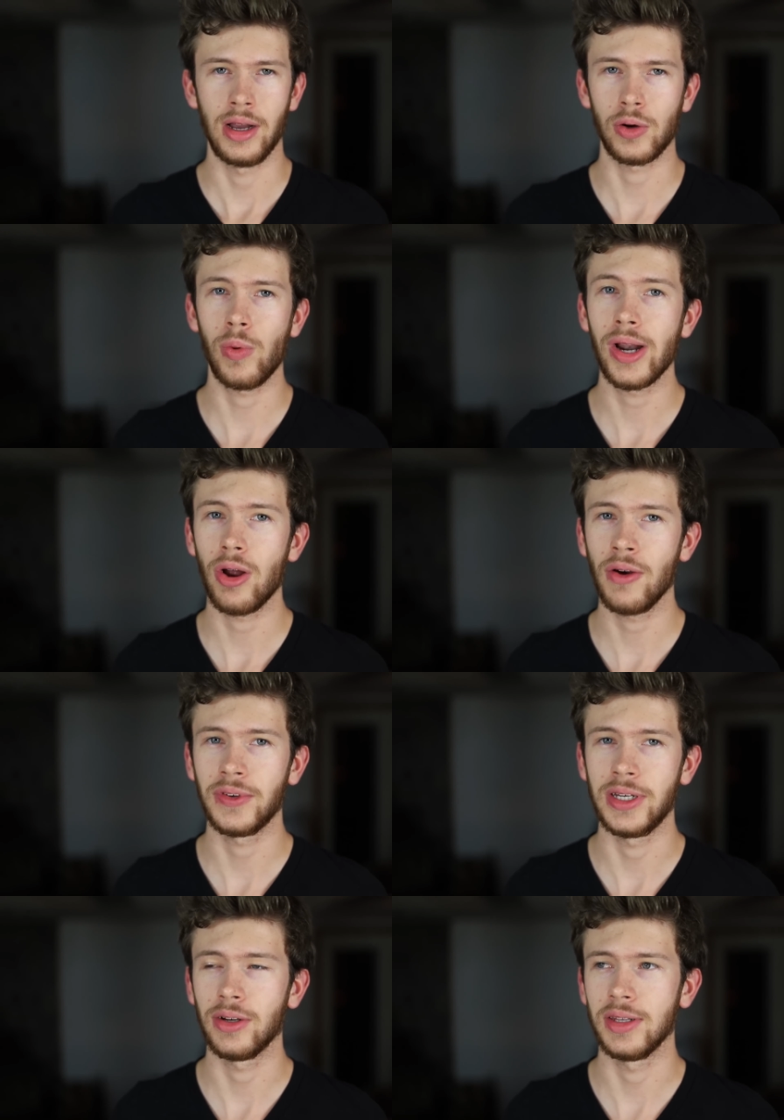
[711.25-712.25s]
Uh, quite
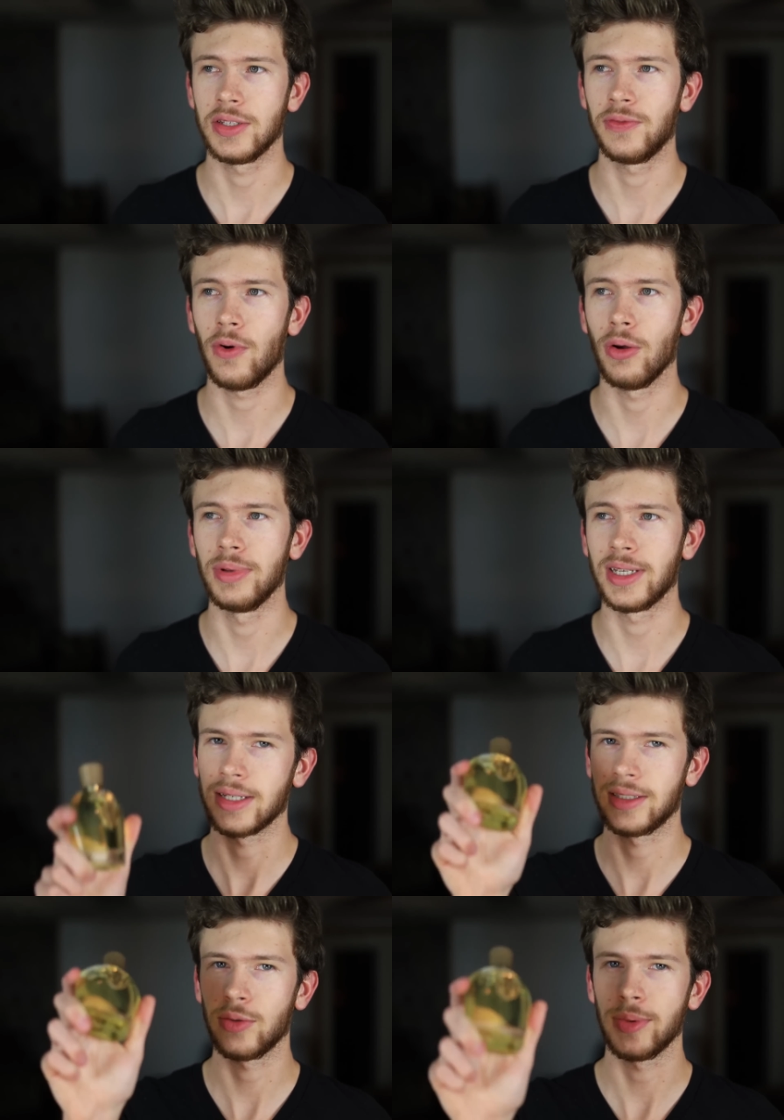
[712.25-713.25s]
often here this fall,
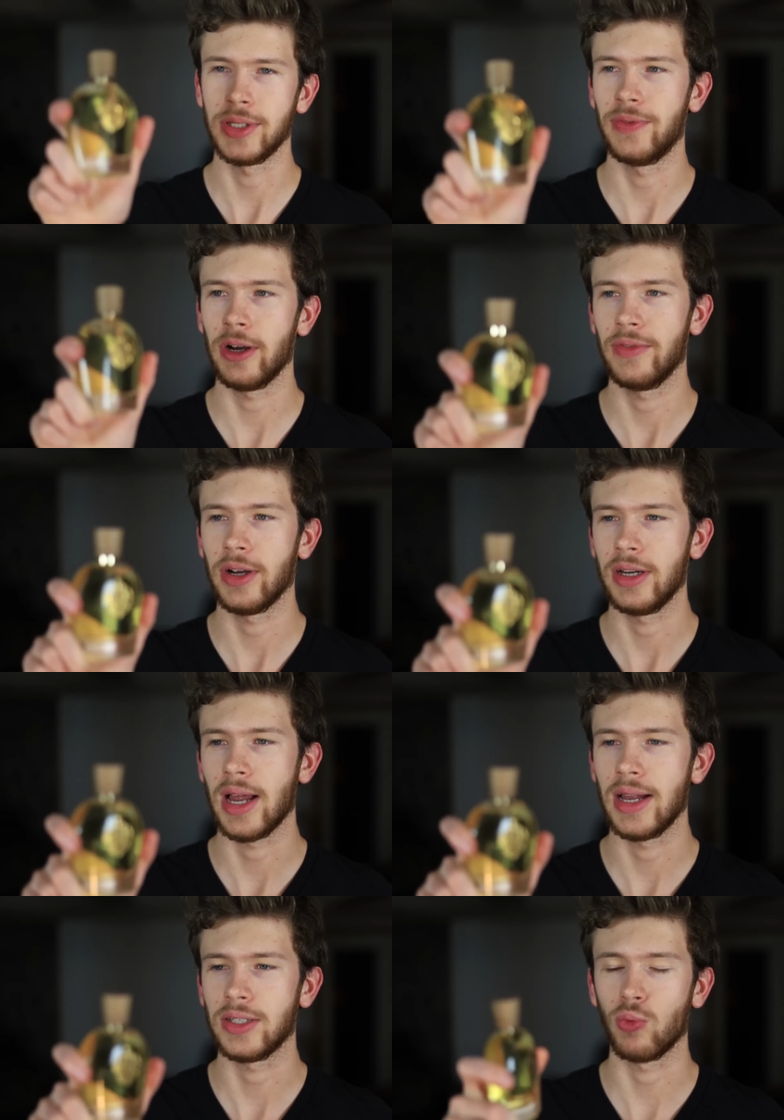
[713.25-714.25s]
because this one is very, very
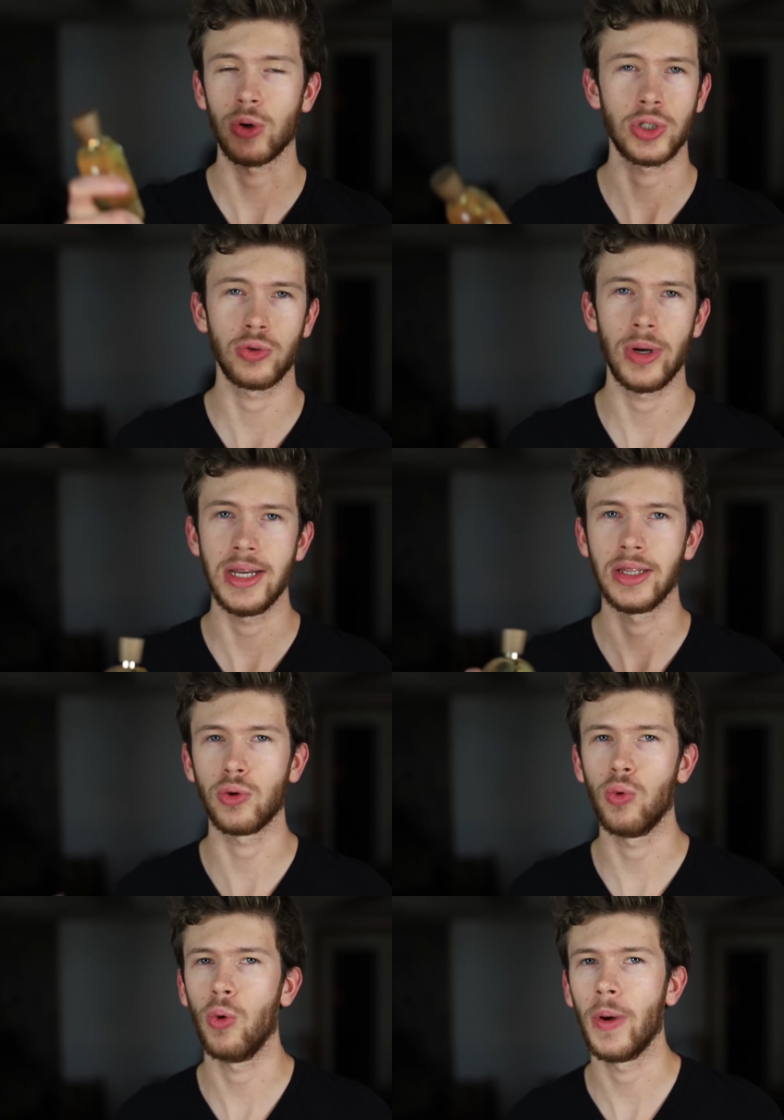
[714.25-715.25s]
nice, works great in the
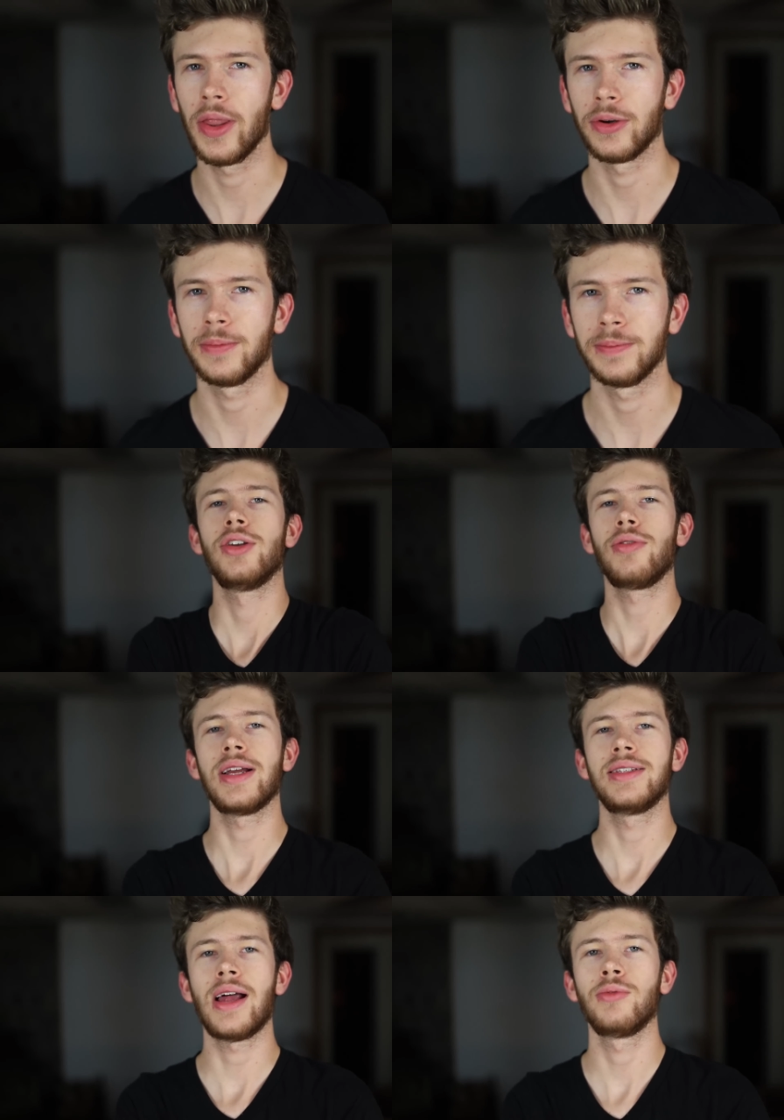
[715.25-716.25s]
cool weather. So
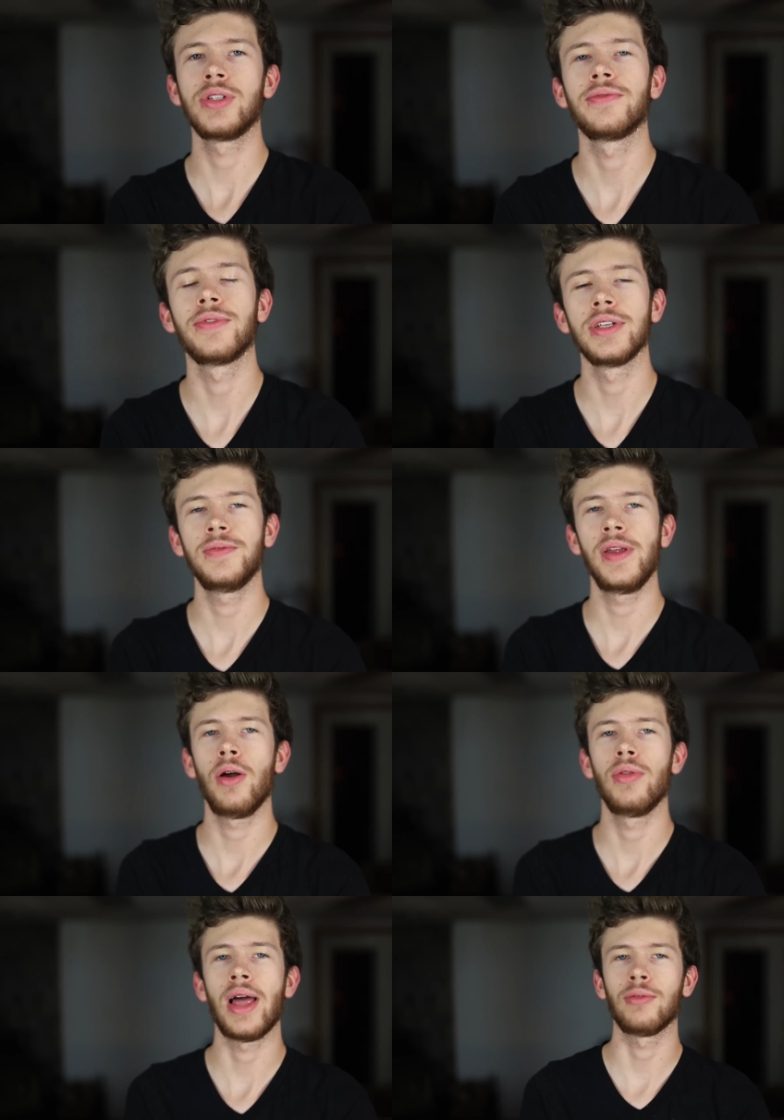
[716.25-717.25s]
guys, that was it for this
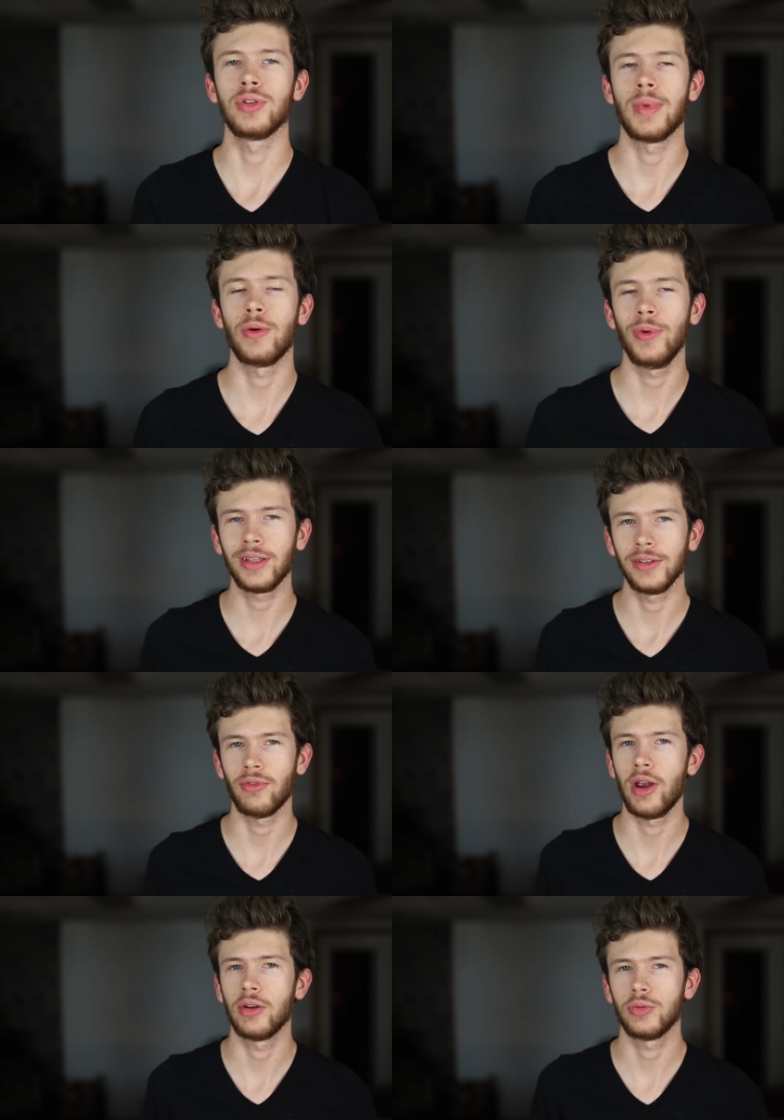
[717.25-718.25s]
video. That was my weekly
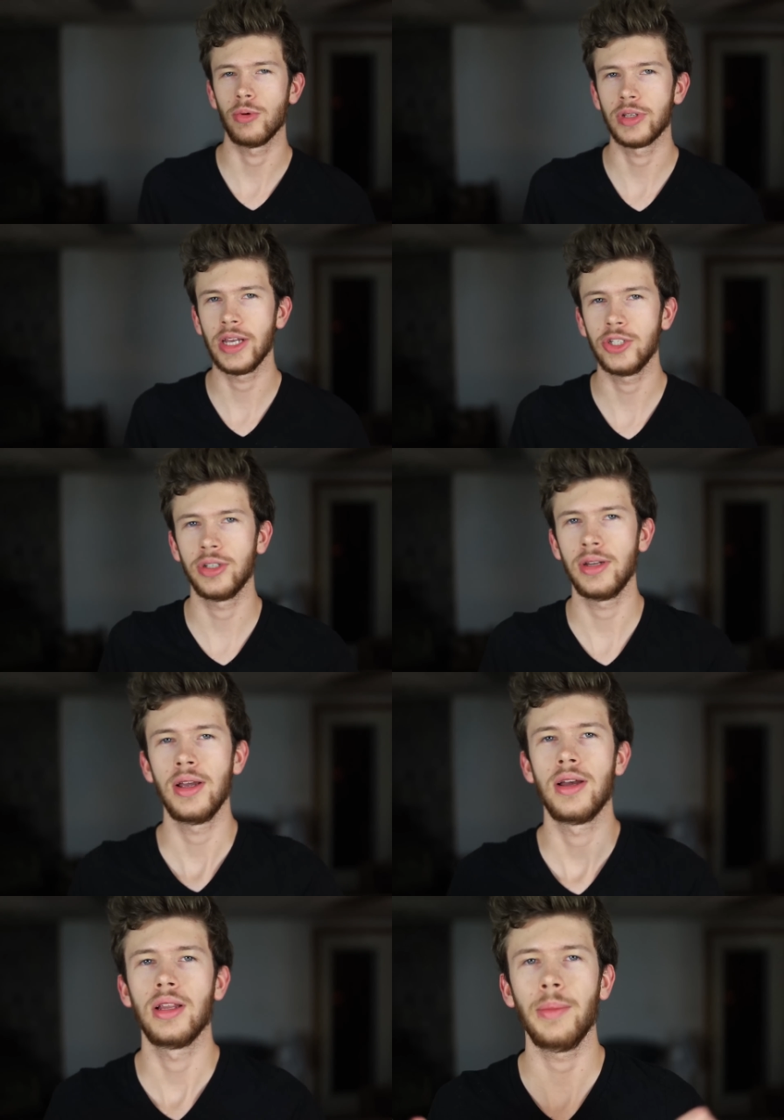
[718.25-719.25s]
fragrance rotation.